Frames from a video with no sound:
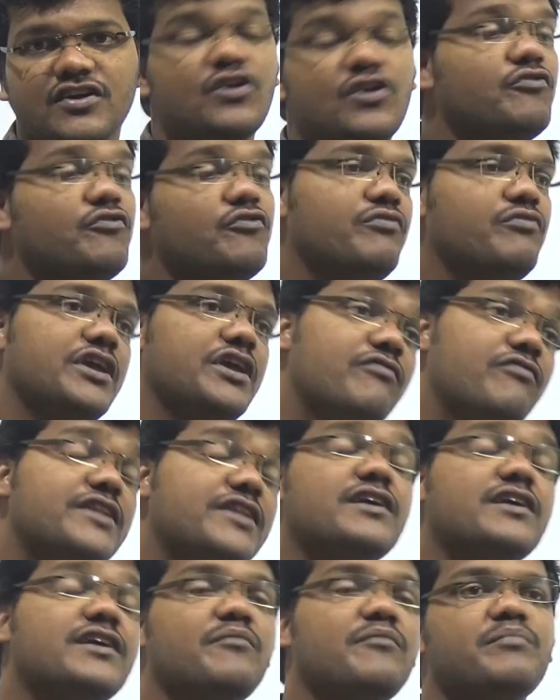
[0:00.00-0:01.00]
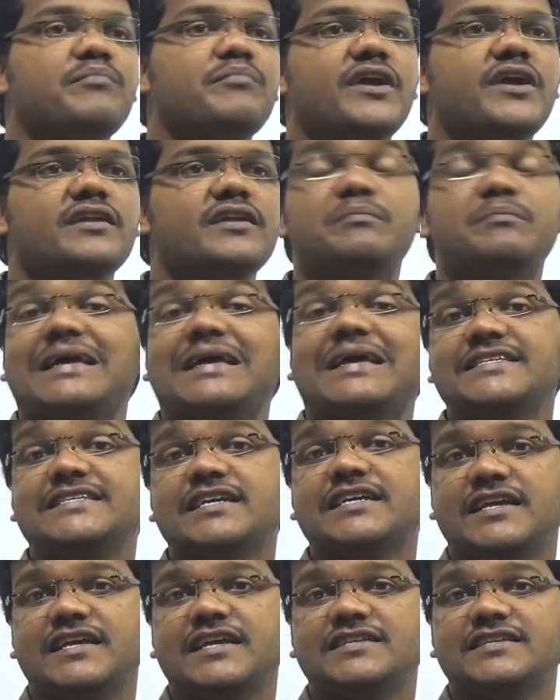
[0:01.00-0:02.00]
We even compared the basic
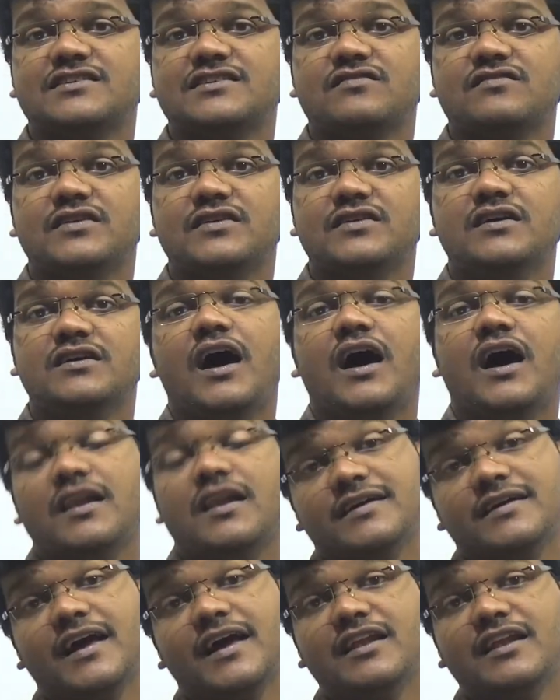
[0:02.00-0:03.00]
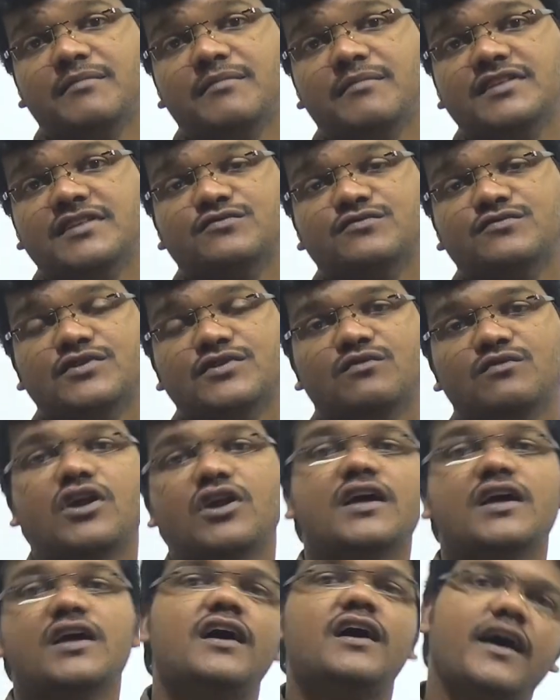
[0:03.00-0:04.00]
nature of alkyl amines with
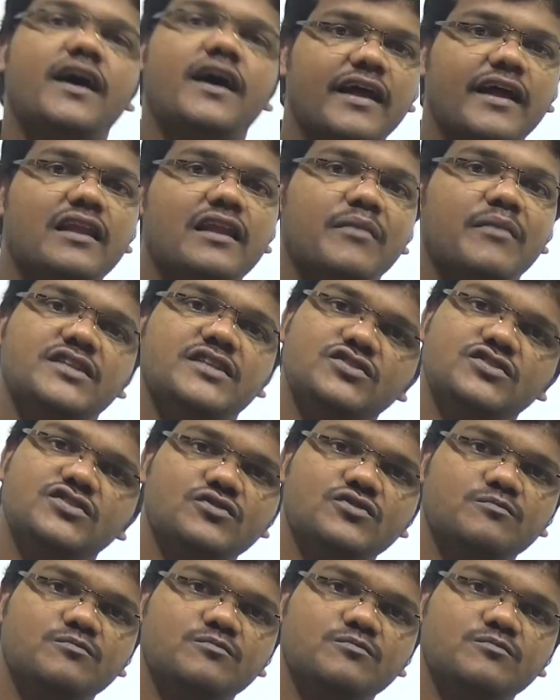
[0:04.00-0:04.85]
what? Aryl amines too.